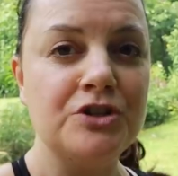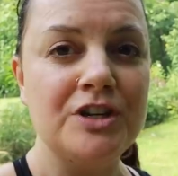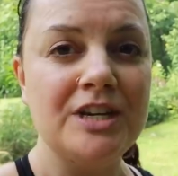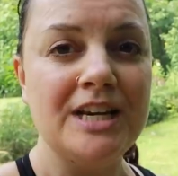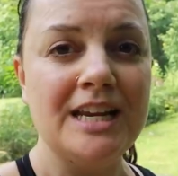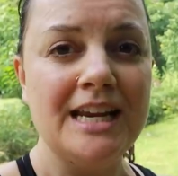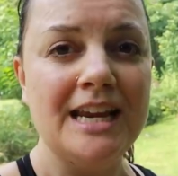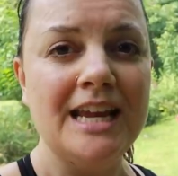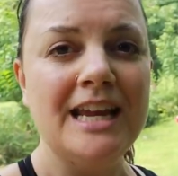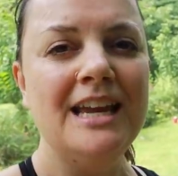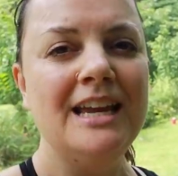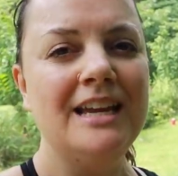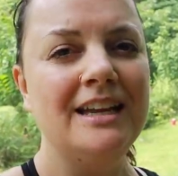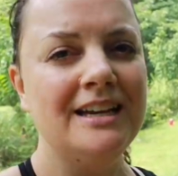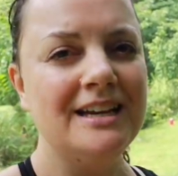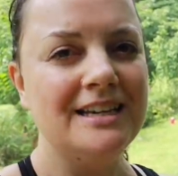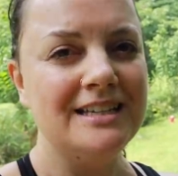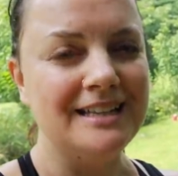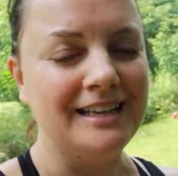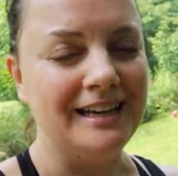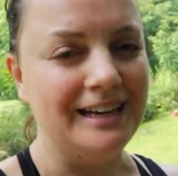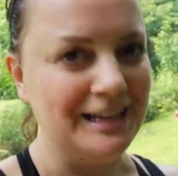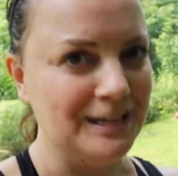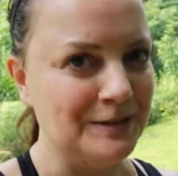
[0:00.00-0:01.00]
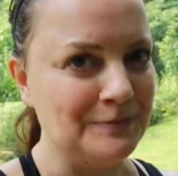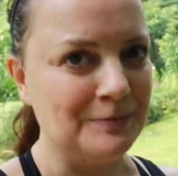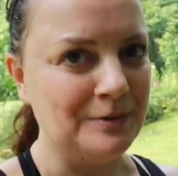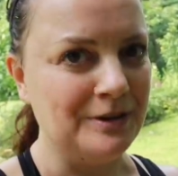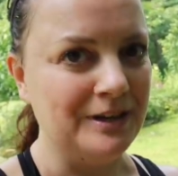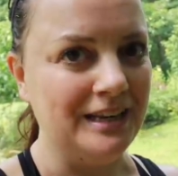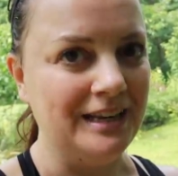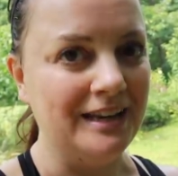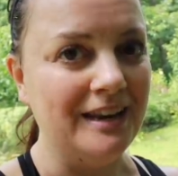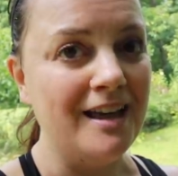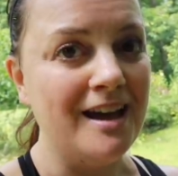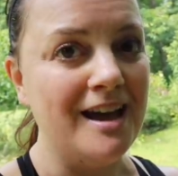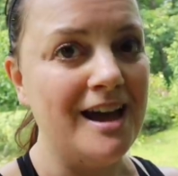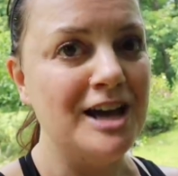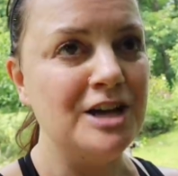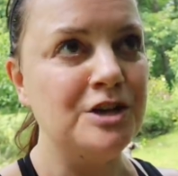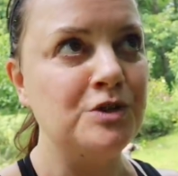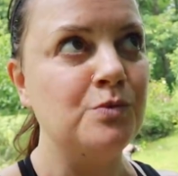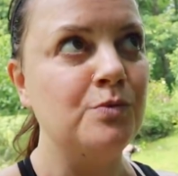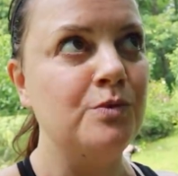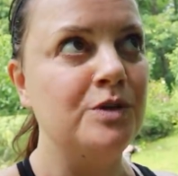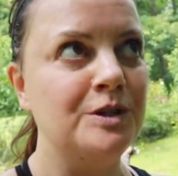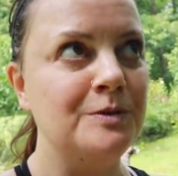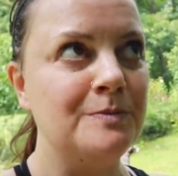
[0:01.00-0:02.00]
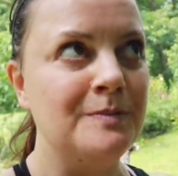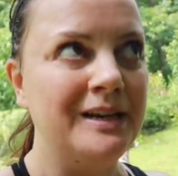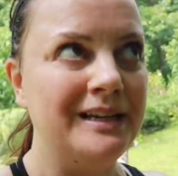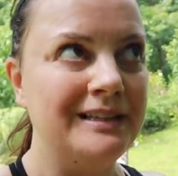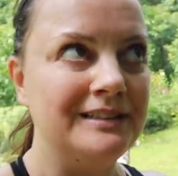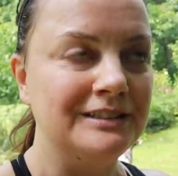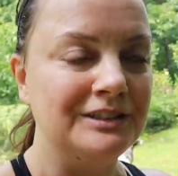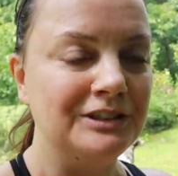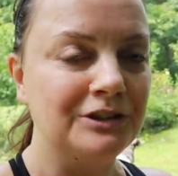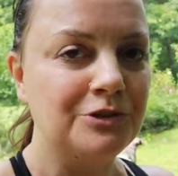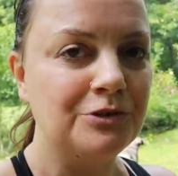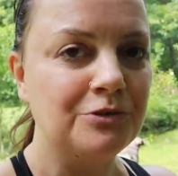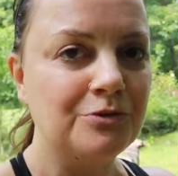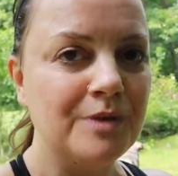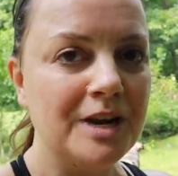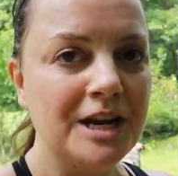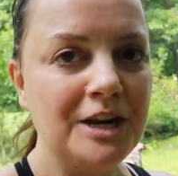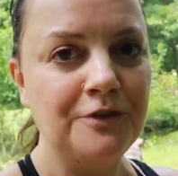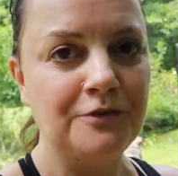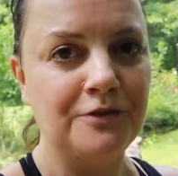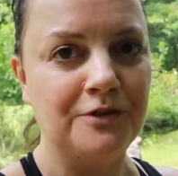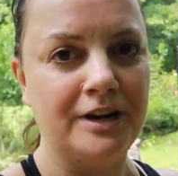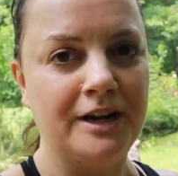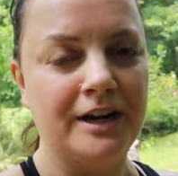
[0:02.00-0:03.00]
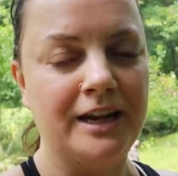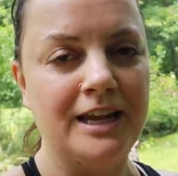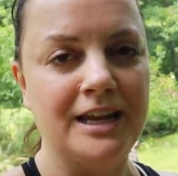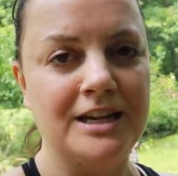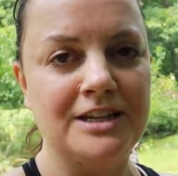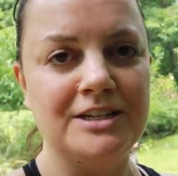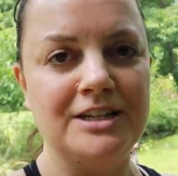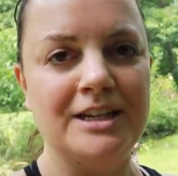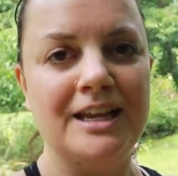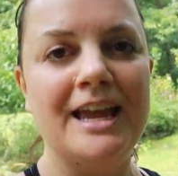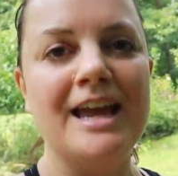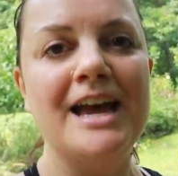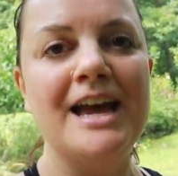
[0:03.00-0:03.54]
tree because it is pretty large, which makes it great for our kitchen